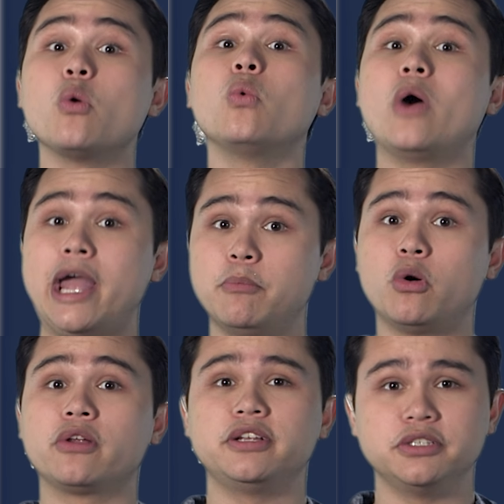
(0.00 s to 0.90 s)
way
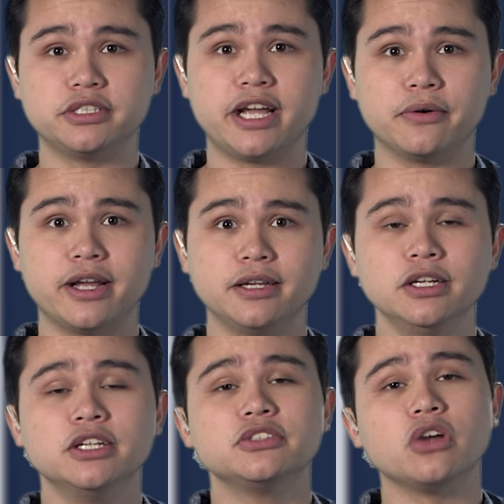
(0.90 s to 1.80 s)
more than your day rate.
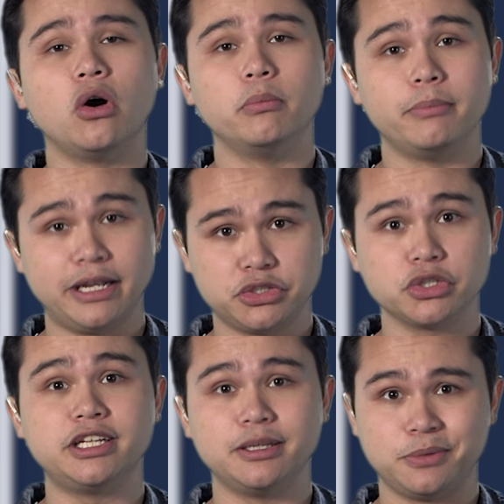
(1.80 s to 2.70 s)
So make sure
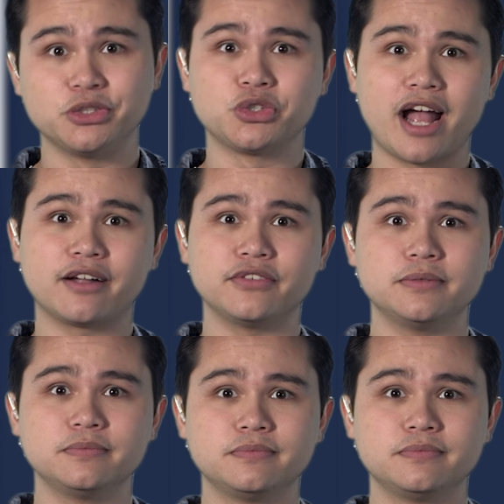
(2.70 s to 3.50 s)
to keep good track of it.